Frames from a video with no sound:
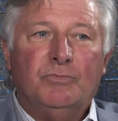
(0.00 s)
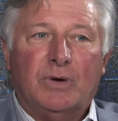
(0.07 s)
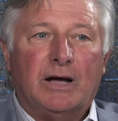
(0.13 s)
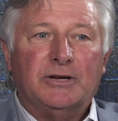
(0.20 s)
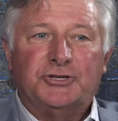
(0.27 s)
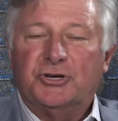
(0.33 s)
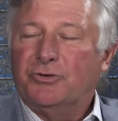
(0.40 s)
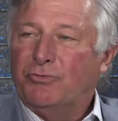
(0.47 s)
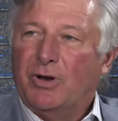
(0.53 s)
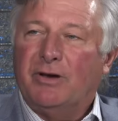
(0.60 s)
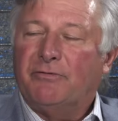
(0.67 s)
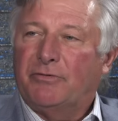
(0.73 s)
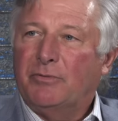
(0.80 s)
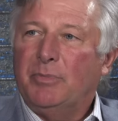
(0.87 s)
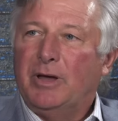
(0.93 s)
I should
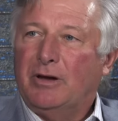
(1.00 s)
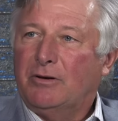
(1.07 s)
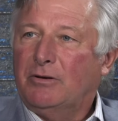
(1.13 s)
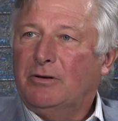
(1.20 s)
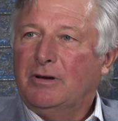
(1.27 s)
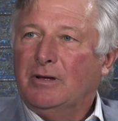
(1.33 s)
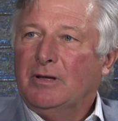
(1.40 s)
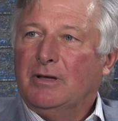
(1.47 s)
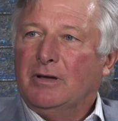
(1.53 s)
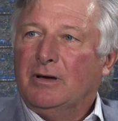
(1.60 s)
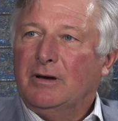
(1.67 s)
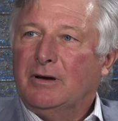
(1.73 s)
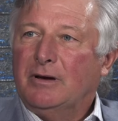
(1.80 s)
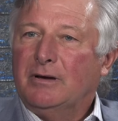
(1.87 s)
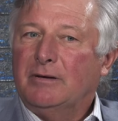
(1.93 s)
run for mayor.
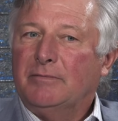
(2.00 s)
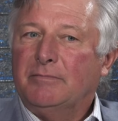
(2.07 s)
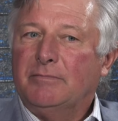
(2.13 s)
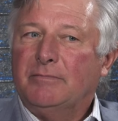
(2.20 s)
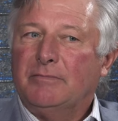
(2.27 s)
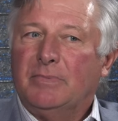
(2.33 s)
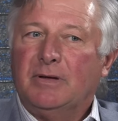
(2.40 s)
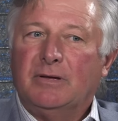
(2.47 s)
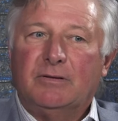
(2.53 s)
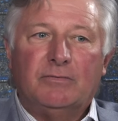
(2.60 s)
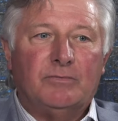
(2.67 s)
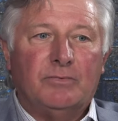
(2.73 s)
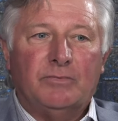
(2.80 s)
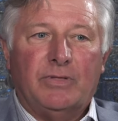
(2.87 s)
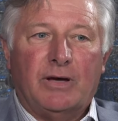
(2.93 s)
Um,
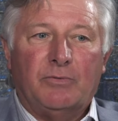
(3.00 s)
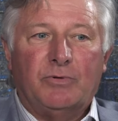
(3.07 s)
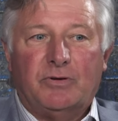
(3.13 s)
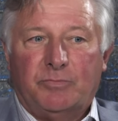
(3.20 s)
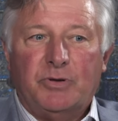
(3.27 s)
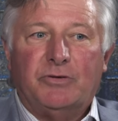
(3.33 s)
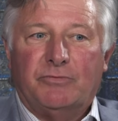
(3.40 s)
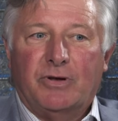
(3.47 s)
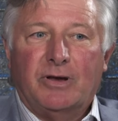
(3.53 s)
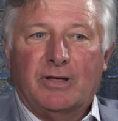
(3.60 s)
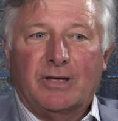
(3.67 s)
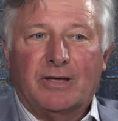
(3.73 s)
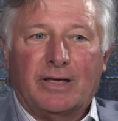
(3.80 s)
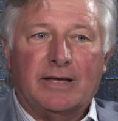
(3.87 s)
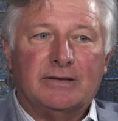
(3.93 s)
that would have been
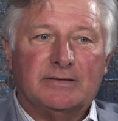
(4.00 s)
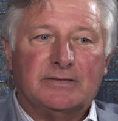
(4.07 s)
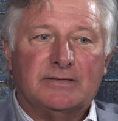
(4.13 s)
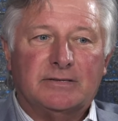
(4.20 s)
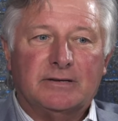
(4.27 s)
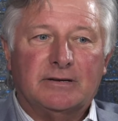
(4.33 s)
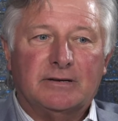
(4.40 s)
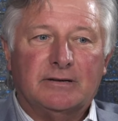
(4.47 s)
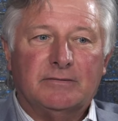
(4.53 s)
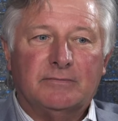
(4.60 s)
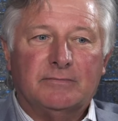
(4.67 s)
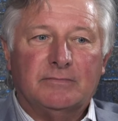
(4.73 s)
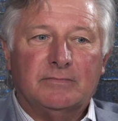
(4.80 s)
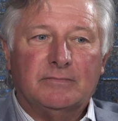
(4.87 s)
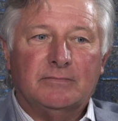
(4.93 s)
running against uh,
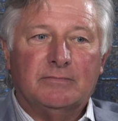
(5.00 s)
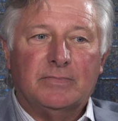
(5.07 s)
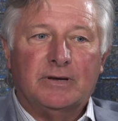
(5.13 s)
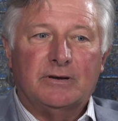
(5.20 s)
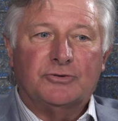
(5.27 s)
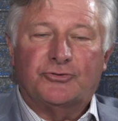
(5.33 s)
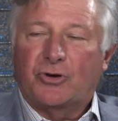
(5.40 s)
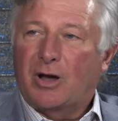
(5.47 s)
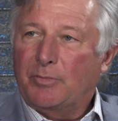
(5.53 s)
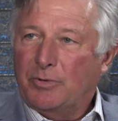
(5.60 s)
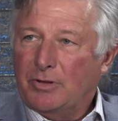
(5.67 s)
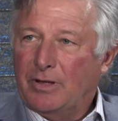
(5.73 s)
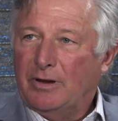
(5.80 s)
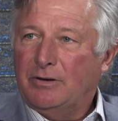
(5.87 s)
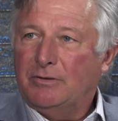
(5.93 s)
Mayor
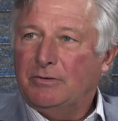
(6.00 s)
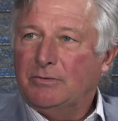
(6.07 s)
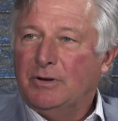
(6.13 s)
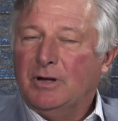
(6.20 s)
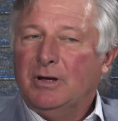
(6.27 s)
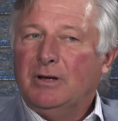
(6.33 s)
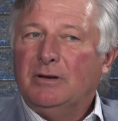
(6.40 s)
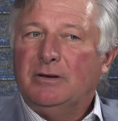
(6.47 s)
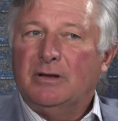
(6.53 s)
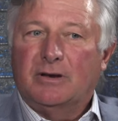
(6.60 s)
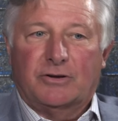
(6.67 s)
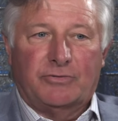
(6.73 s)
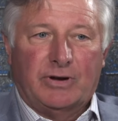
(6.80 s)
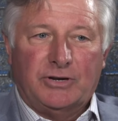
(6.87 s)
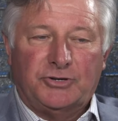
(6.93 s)
Traboulay, who did
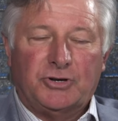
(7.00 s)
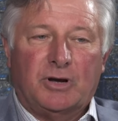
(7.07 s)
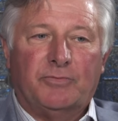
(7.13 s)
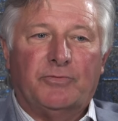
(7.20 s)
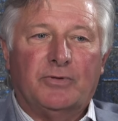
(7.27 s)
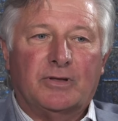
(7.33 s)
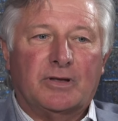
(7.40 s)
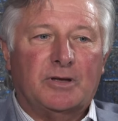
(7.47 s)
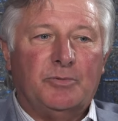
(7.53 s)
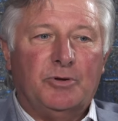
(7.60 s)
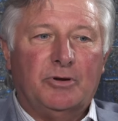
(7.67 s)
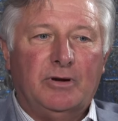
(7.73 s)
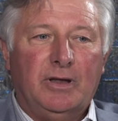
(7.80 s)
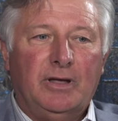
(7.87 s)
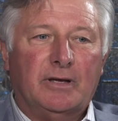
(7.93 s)
a great job for the
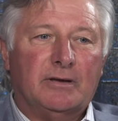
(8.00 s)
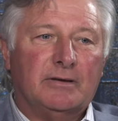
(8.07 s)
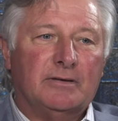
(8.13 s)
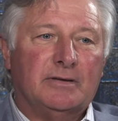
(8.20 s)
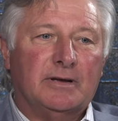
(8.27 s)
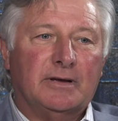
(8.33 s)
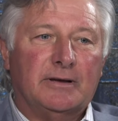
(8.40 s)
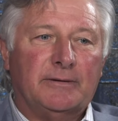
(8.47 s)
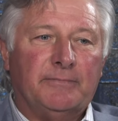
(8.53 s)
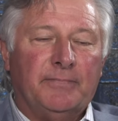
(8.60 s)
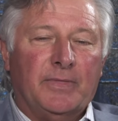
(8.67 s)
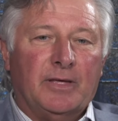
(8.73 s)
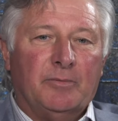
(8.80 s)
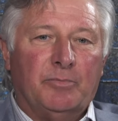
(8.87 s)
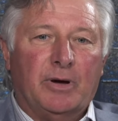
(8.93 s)
community, and uh,
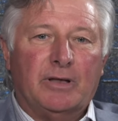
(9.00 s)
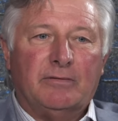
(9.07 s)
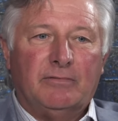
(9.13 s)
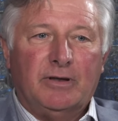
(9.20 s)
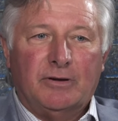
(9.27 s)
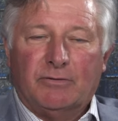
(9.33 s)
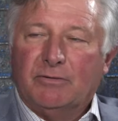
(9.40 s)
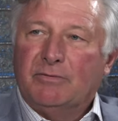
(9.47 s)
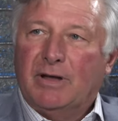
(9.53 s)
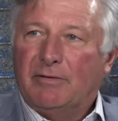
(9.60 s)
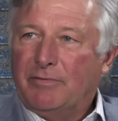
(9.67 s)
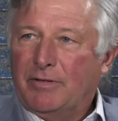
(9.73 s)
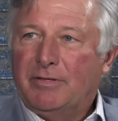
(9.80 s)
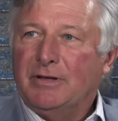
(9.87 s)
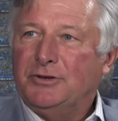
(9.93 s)
but you know,
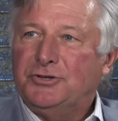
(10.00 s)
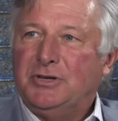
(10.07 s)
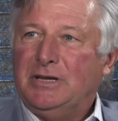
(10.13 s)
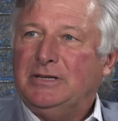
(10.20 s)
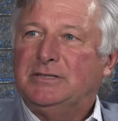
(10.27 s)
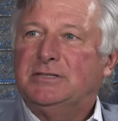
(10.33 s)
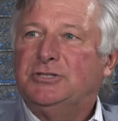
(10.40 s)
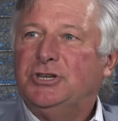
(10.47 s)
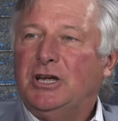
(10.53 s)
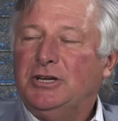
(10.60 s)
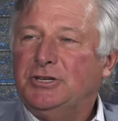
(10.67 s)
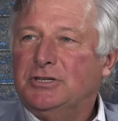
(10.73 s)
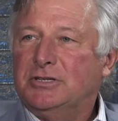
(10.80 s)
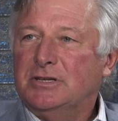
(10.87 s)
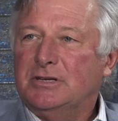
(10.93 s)
everything needs
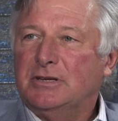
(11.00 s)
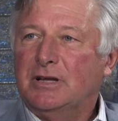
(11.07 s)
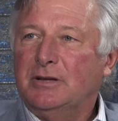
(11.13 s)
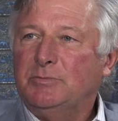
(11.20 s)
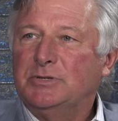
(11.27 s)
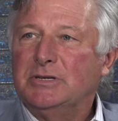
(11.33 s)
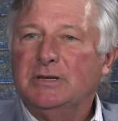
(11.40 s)
changes at times.